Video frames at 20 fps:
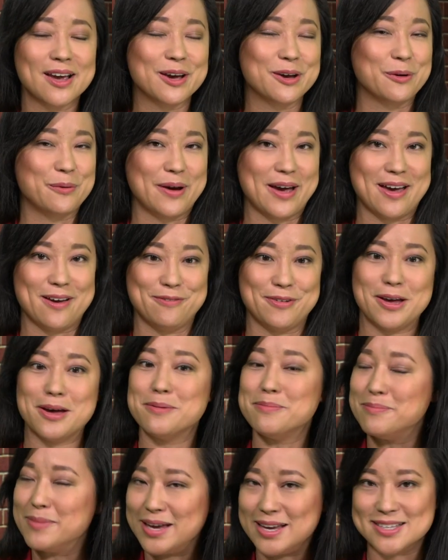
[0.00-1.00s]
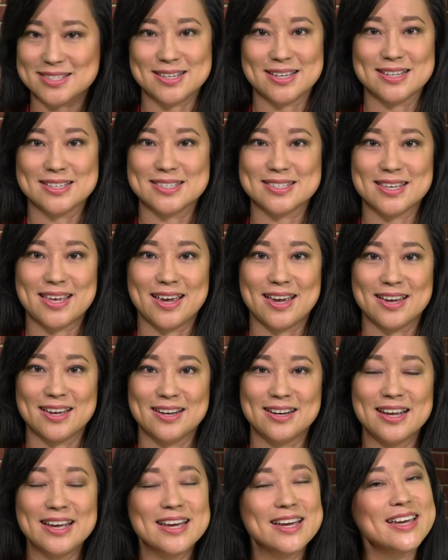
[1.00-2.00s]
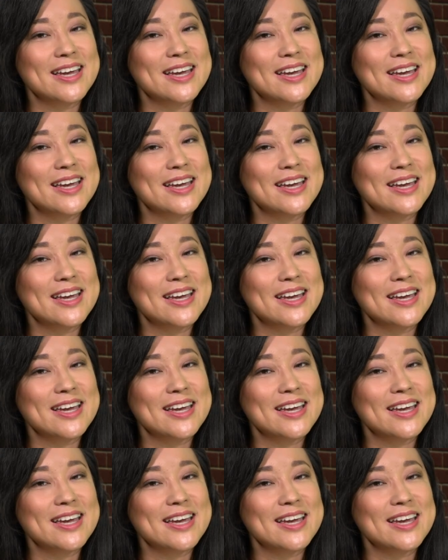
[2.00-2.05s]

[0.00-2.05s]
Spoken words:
who have amazing skin.